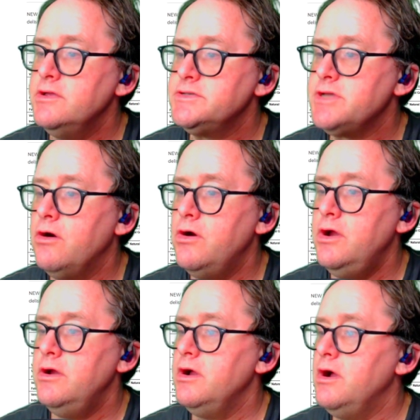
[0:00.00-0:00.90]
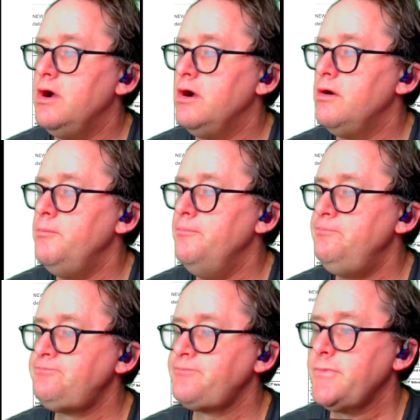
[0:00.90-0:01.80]
So
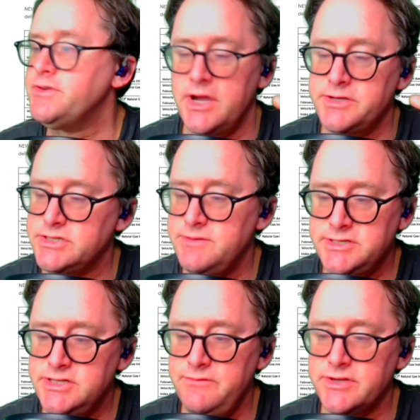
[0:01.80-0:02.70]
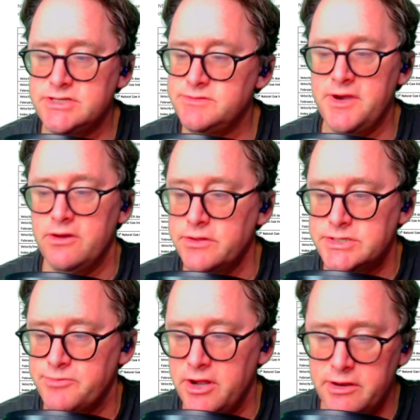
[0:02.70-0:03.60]
it's not just about TVIX, it's about all
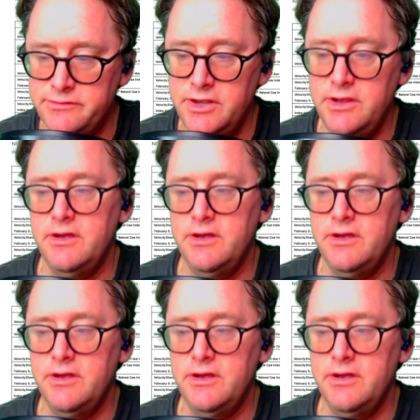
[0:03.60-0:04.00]
these products.